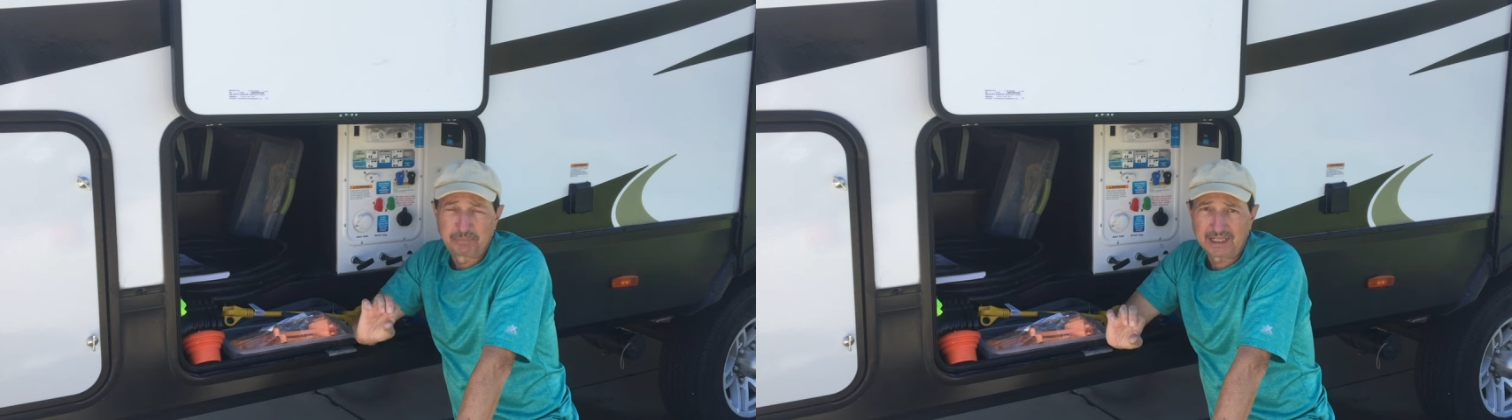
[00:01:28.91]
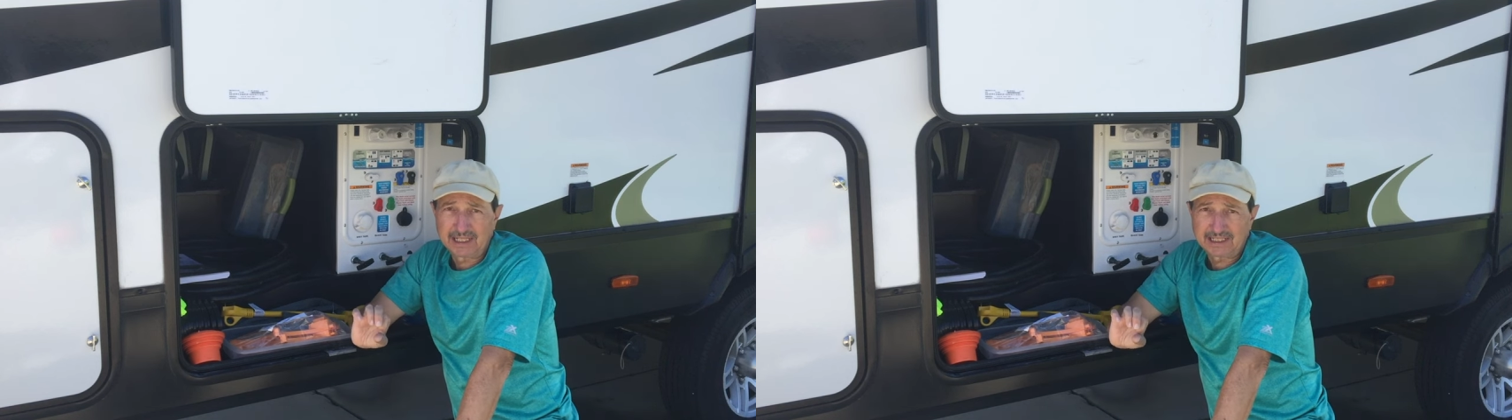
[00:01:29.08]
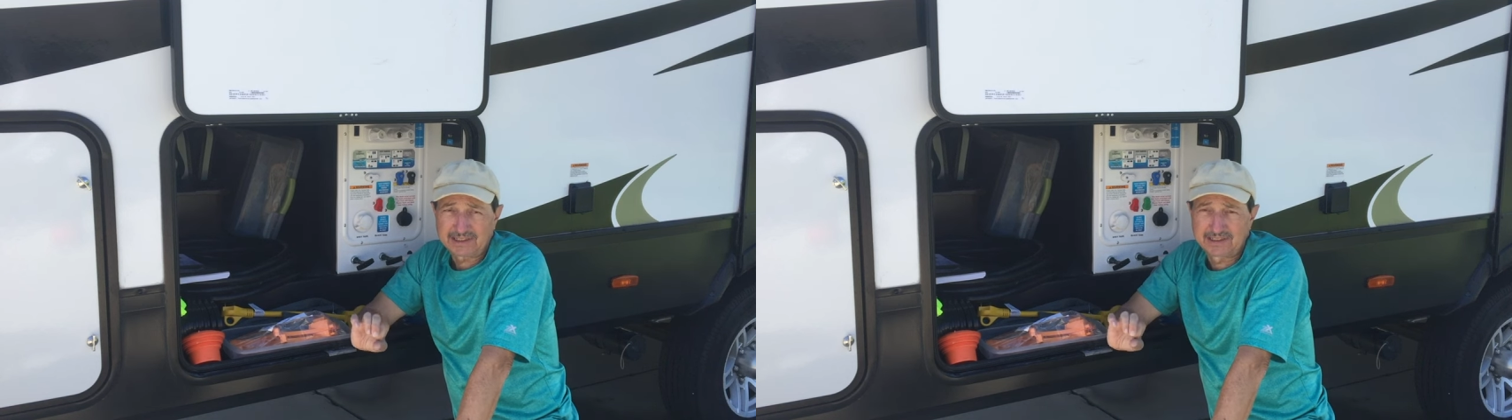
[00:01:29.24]

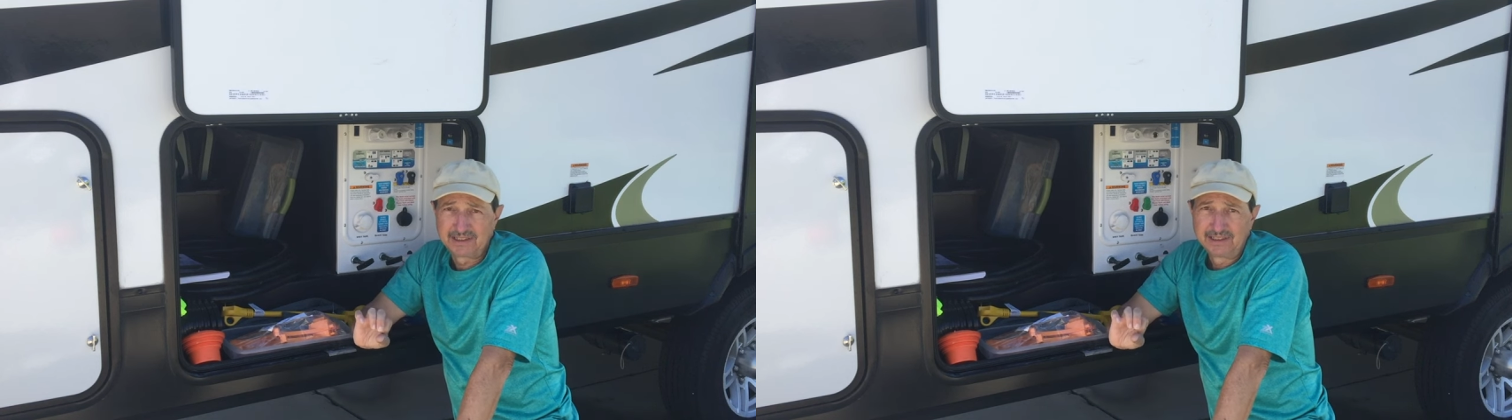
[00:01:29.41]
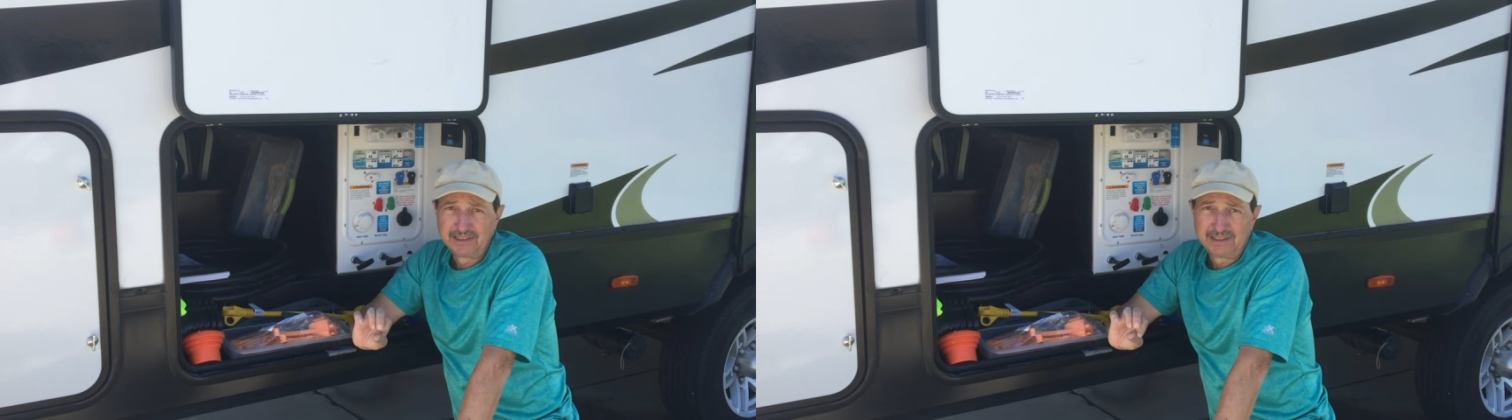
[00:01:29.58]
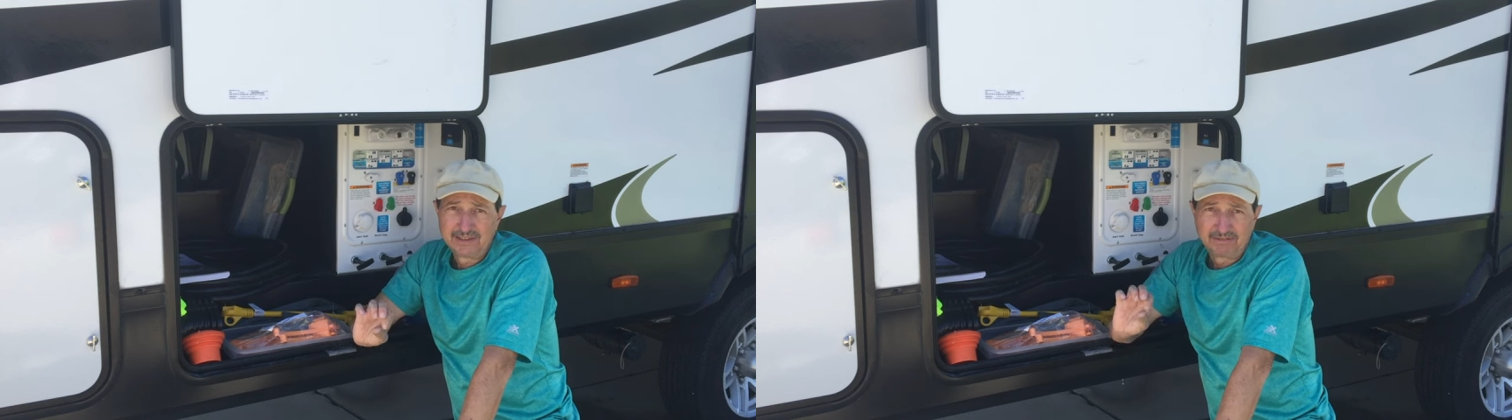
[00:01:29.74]
PEX
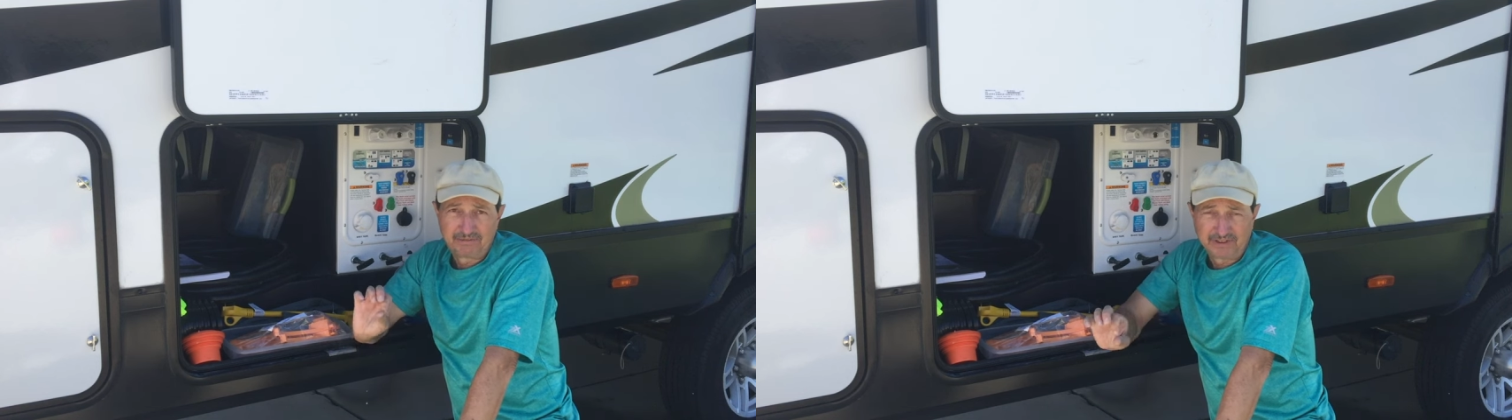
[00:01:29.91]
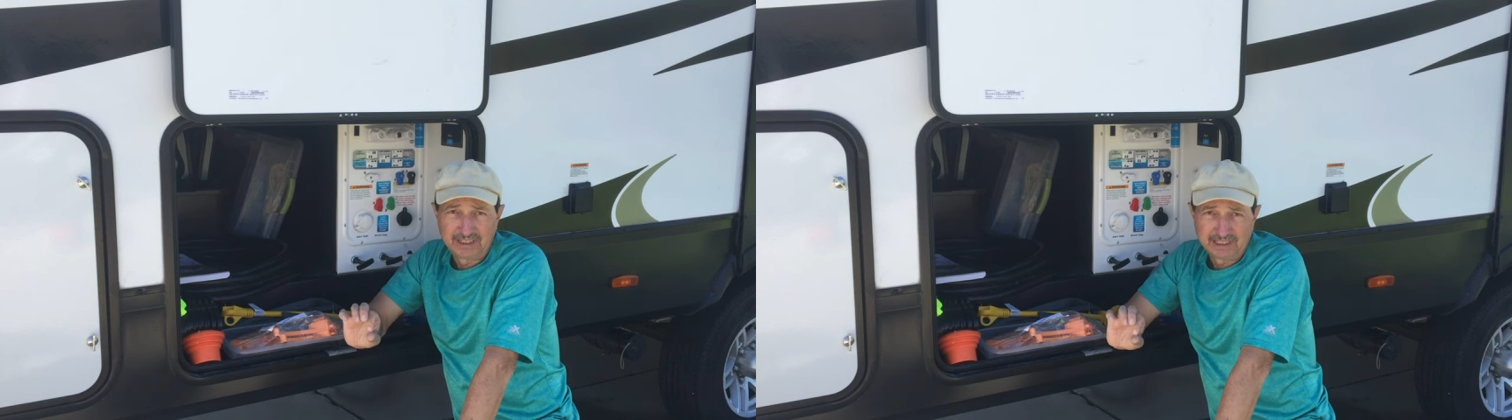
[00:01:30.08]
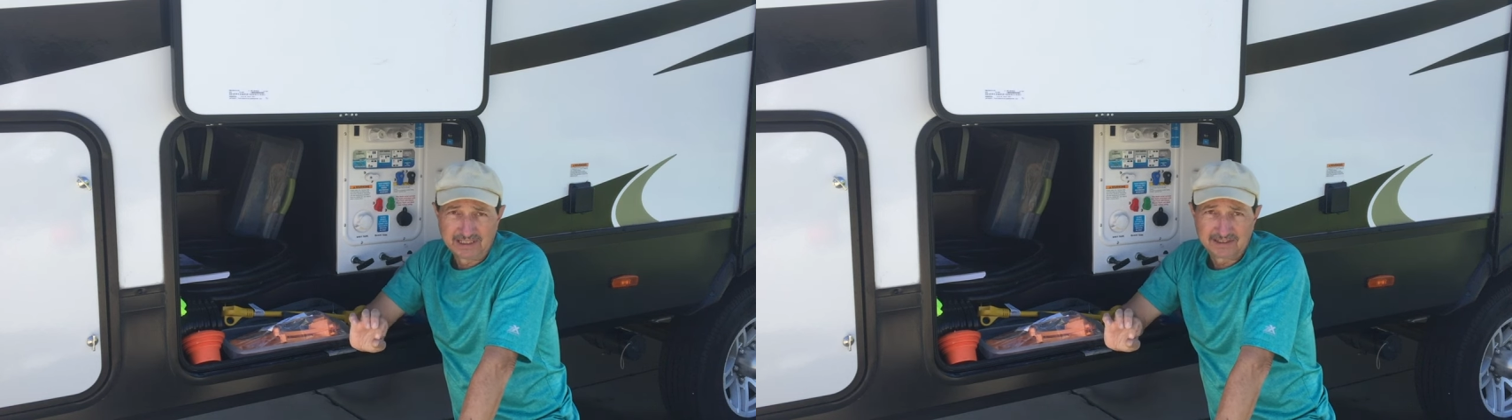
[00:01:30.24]

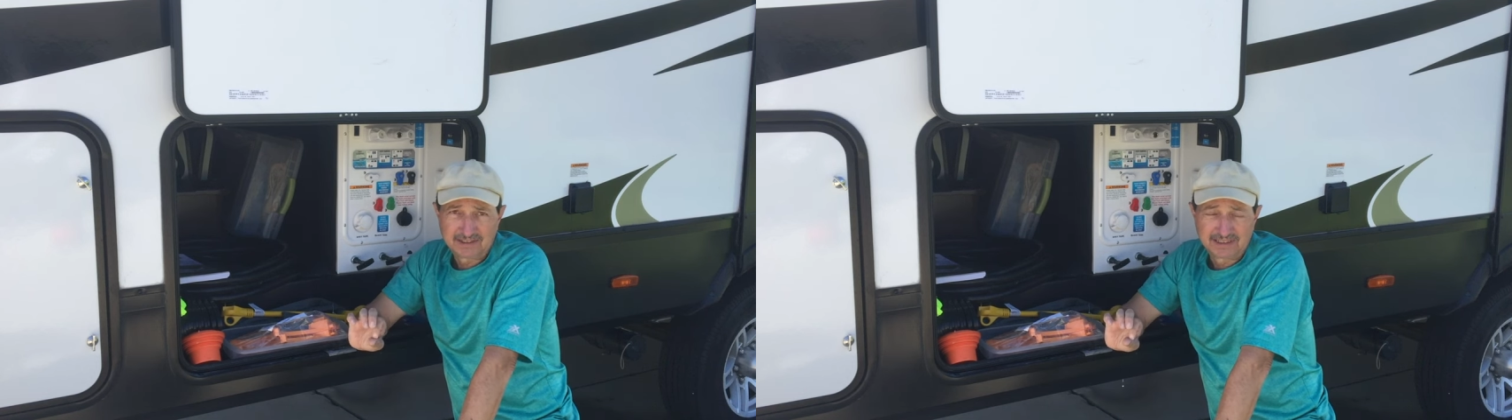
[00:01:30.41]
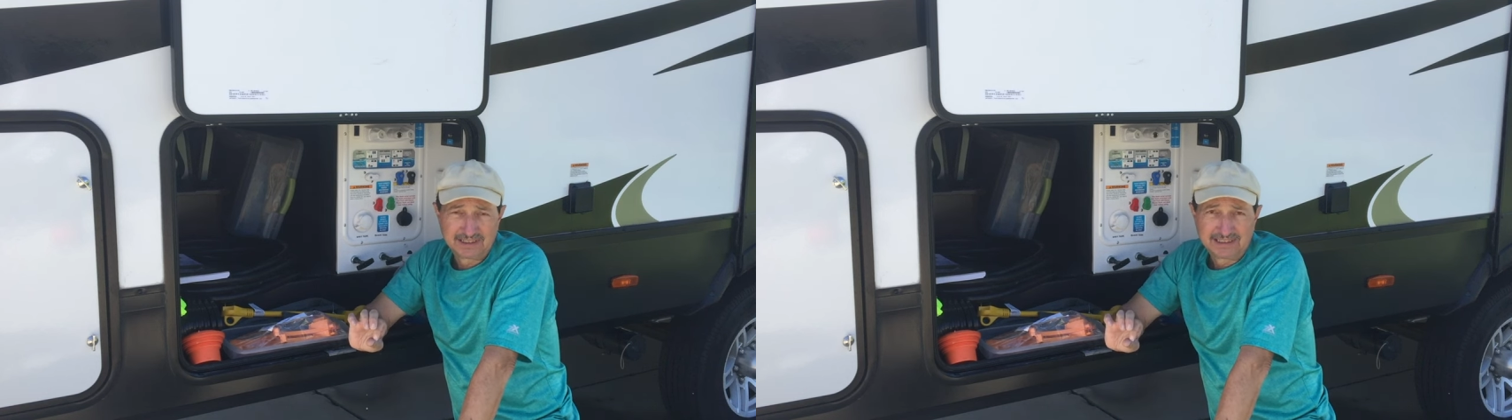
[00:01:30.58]
fittings